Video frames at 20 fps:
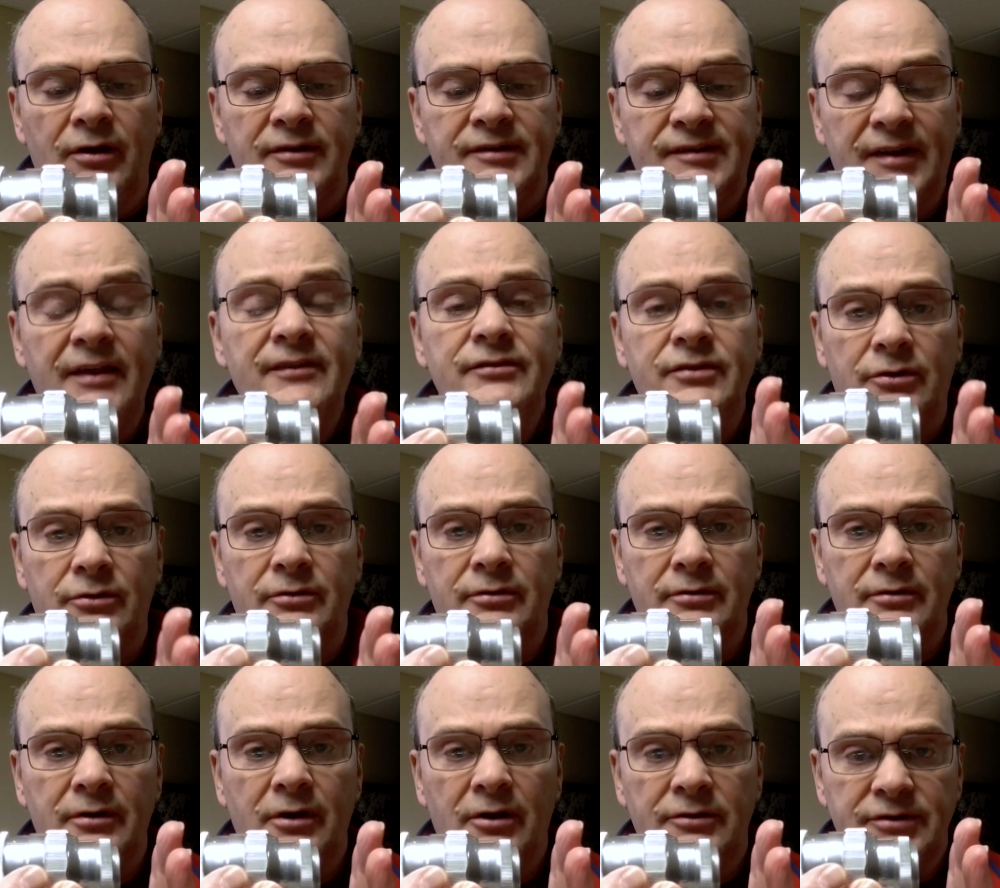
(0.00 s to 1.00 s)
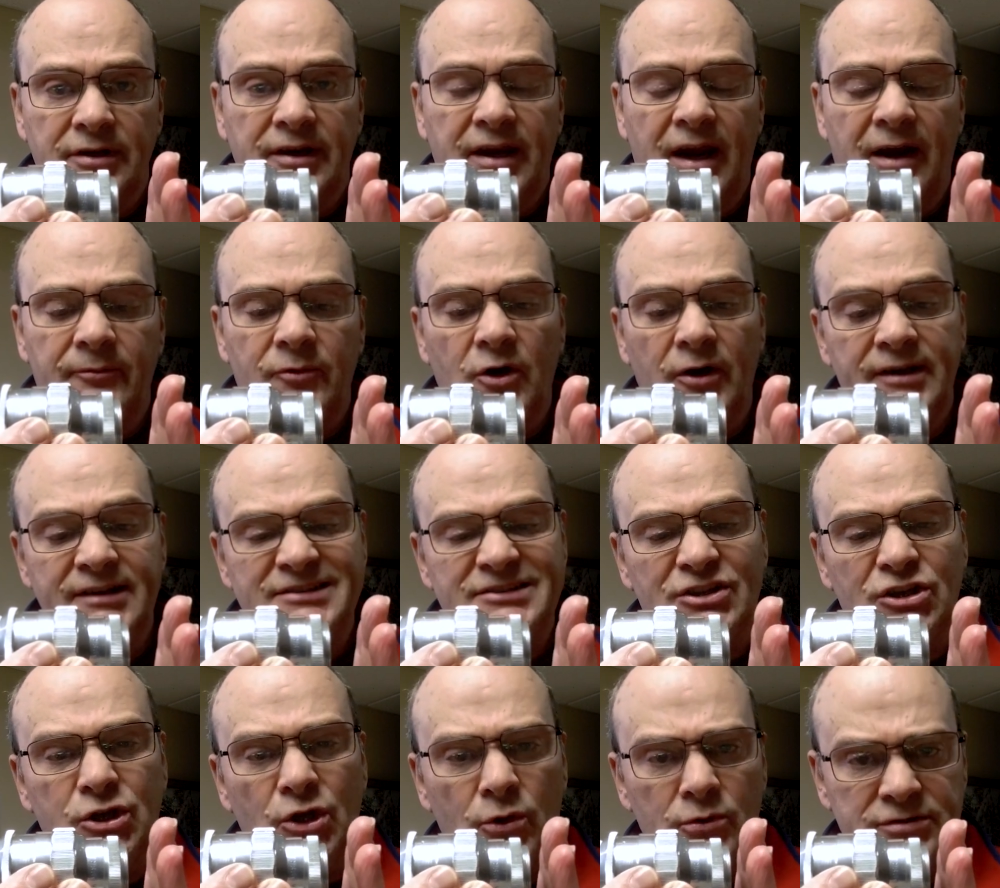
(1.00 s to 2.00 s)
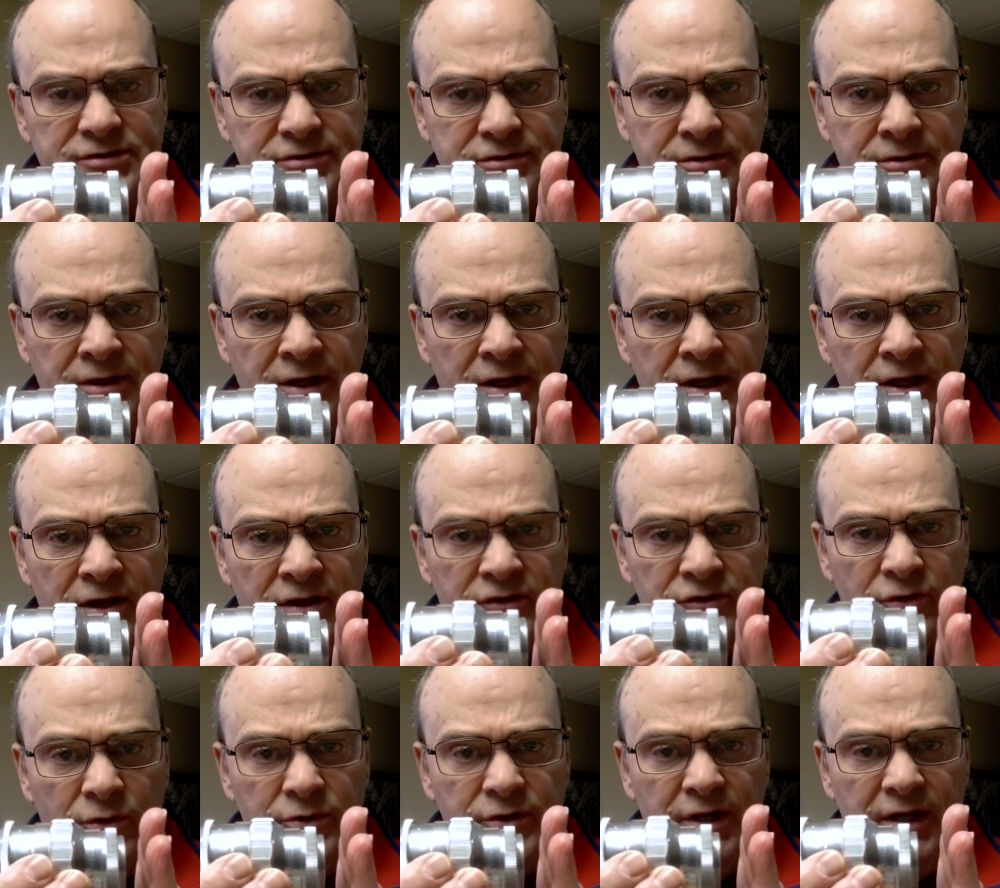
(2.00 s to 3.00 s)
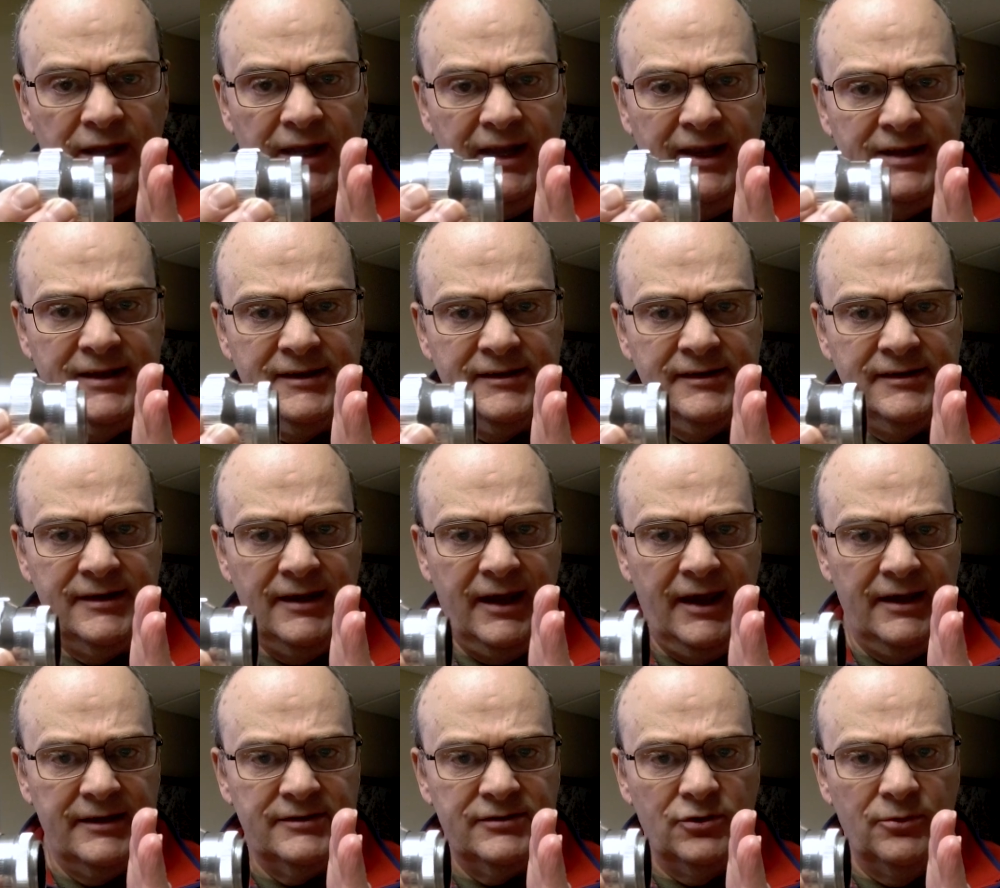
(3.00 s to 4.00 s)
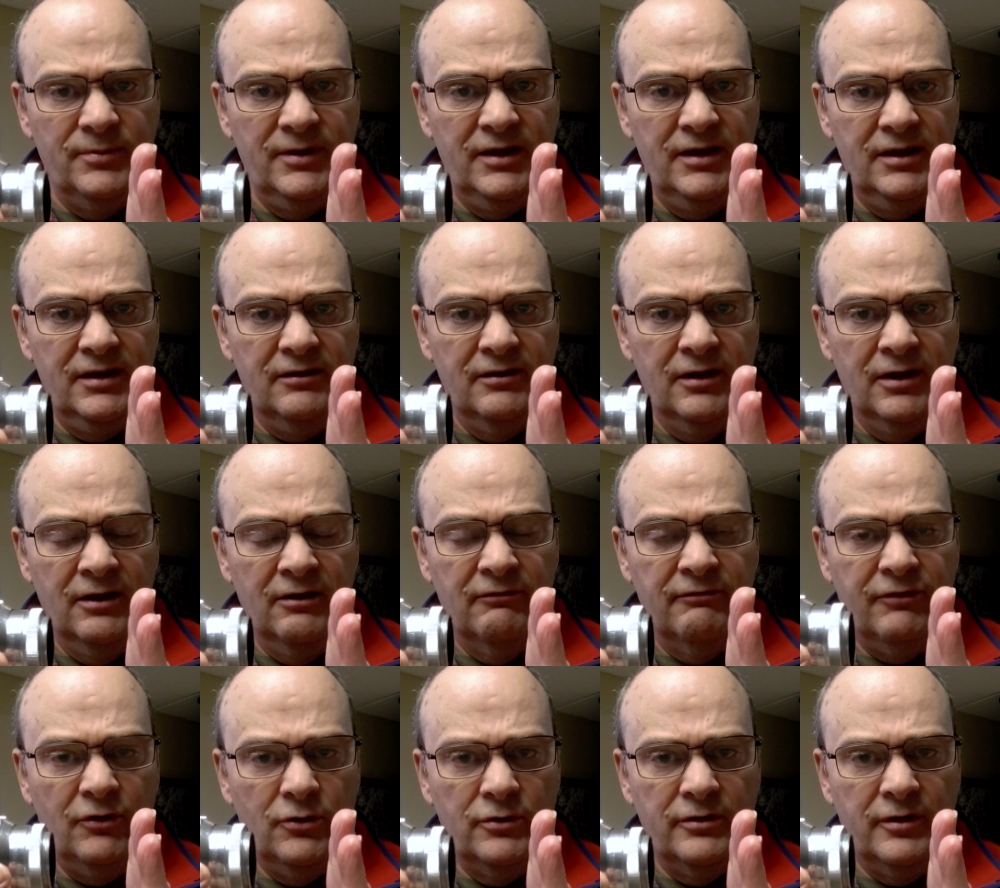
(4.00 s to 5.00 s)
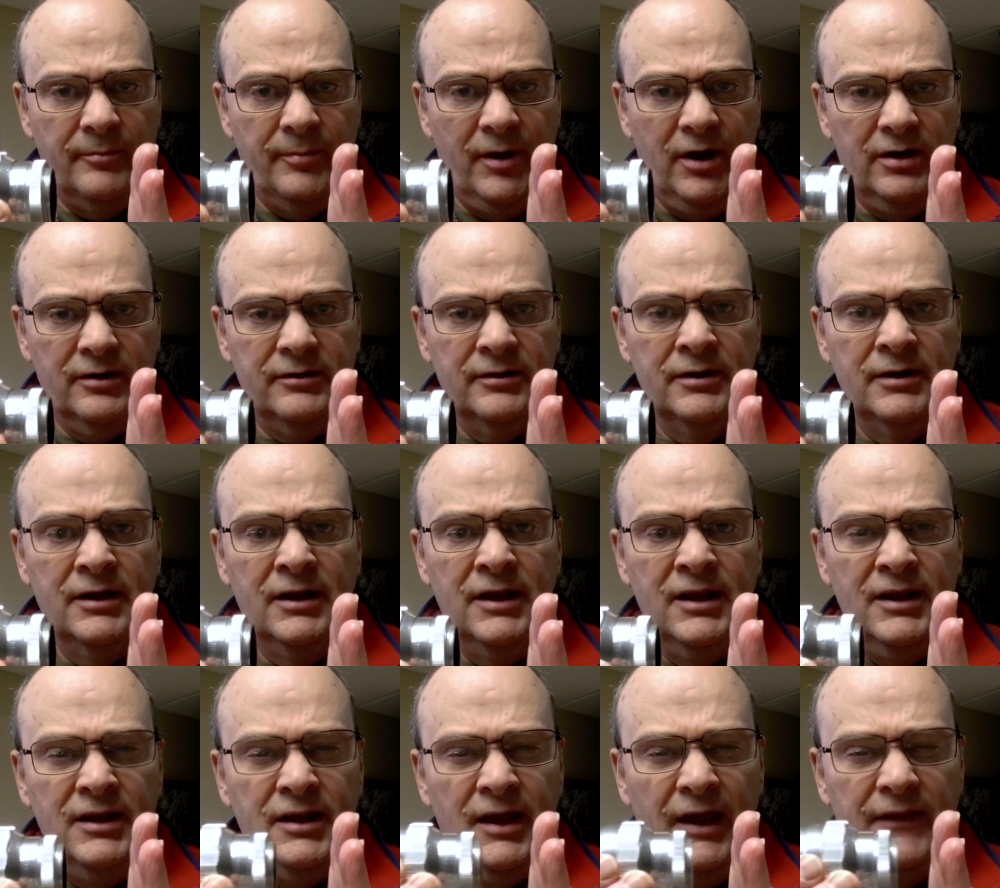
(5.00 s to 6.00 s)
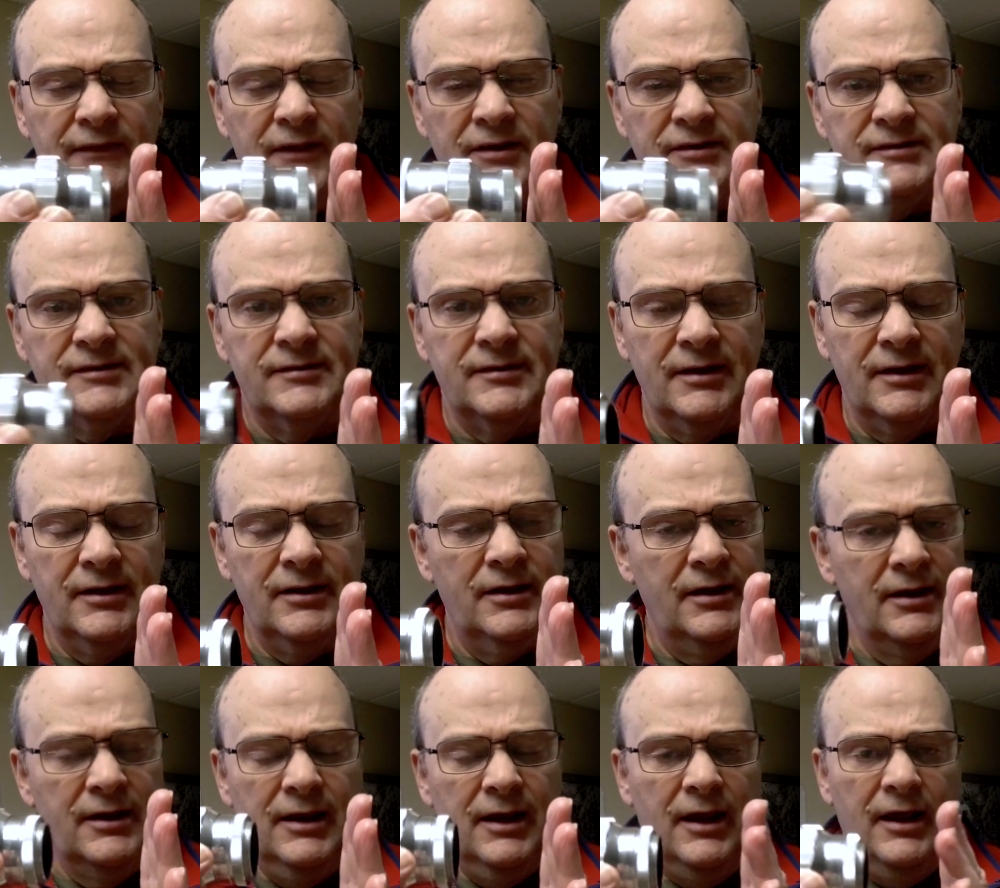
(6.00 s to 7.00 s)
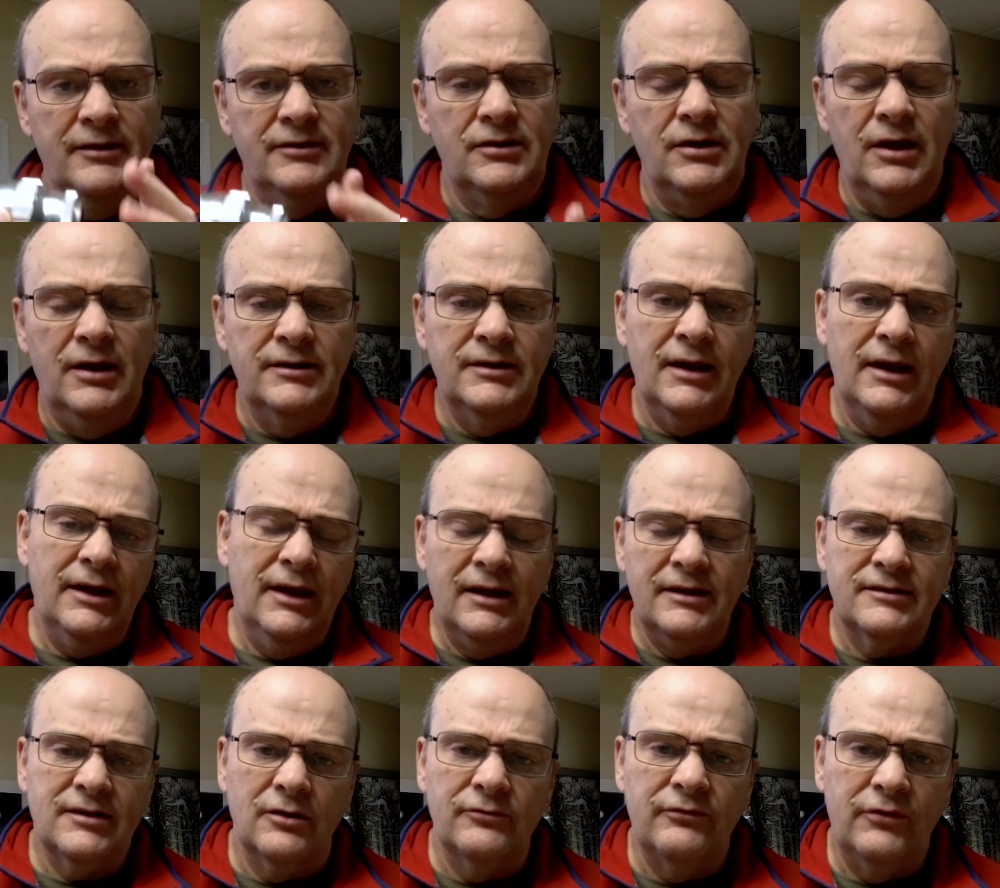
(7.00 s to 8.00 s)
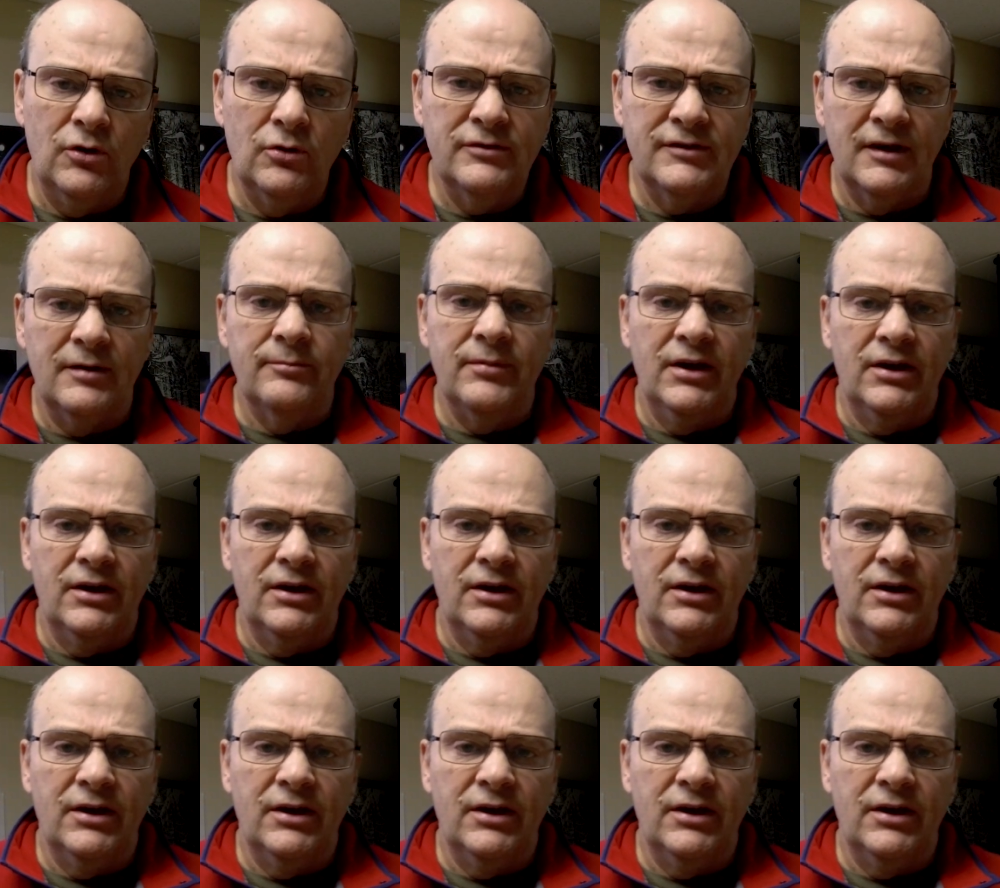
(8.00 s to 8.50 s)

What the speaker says: sensor on the camera is closer, so the lens has to be further apart. And it gets confusing